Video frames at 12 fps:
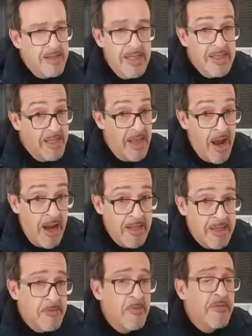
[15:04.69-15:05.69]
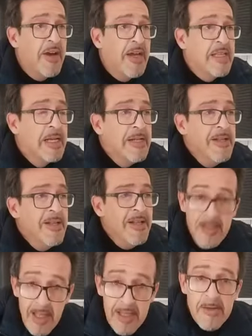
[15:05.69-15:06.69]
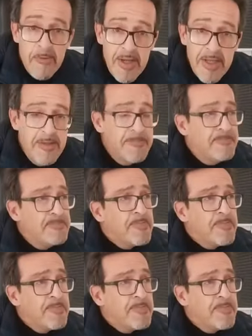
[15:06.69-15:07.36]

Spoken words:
It's hard to find. That's the reason.